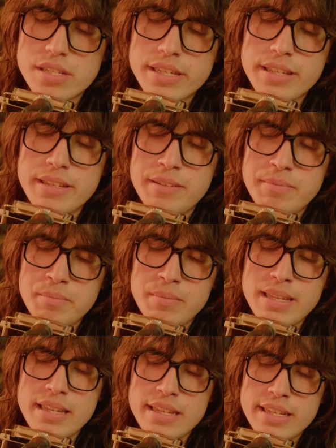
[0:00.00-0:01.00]
you
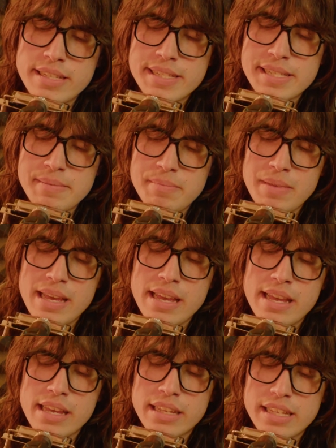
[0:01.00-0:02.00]
miss
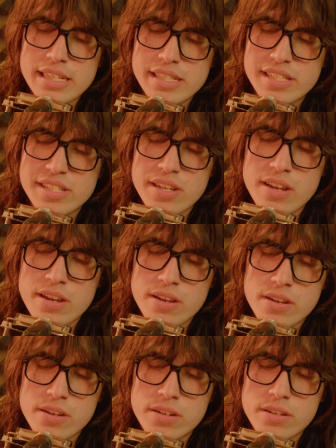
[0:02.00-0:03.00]
my
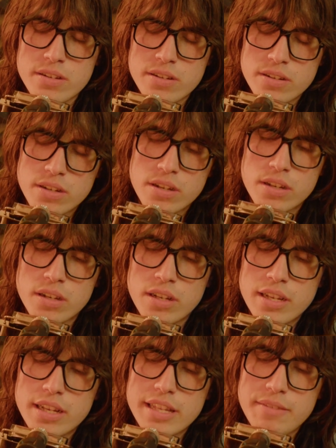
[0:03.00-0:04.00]
guitar
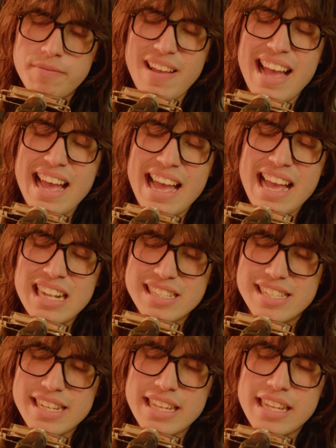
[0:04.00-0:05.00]
if I
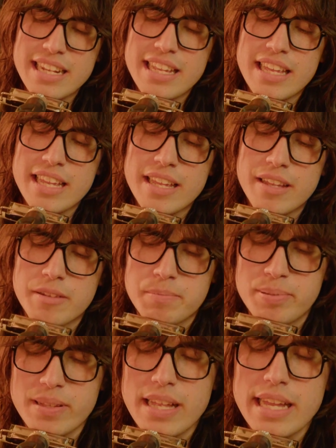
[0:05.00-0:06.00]

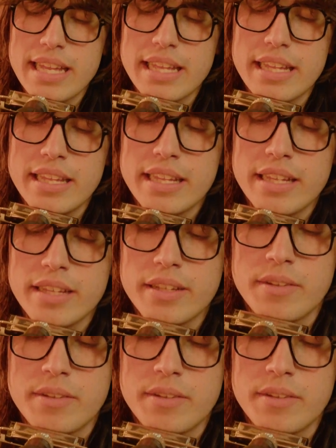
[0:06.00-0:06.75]
didn't play it?